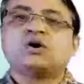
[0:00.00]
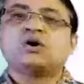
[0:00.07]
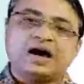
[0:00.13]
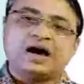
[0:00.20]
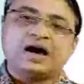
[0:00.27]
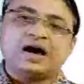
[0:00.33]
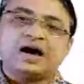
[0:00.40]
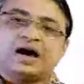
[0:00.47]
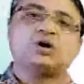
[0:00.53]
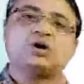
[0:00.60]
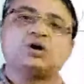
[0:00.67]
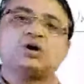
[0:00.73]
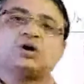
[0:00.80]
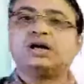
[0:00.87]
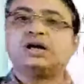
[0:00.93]
the value
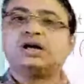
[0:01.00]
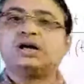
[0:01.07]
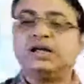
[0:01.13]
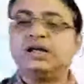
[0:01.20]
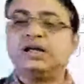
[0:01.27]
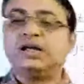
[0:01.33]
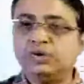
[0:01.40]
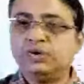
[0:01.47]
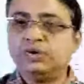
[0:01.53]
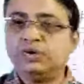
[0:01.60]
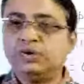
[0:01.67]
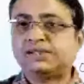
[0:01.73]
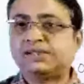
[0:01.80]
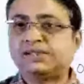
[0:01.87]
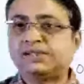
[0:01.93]
of the
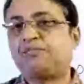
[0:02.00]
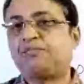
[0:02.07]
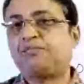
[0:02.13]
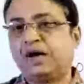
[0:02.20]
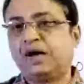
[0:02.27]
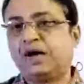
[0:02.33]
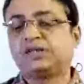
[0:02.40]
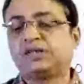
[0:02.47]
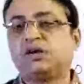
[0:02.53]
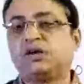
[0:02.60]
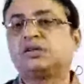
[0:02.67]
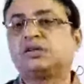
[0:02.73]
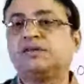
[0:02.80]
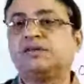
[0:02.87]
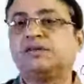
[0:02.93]
unit step function,
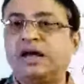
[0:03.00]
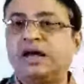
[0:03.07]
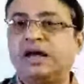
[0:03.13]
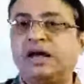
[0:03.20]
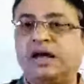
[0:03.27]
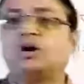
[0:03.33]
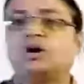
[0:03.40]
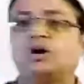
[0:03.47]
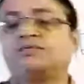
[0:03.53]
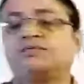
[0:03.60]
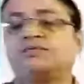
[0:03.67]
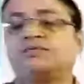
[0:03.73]
or the value of the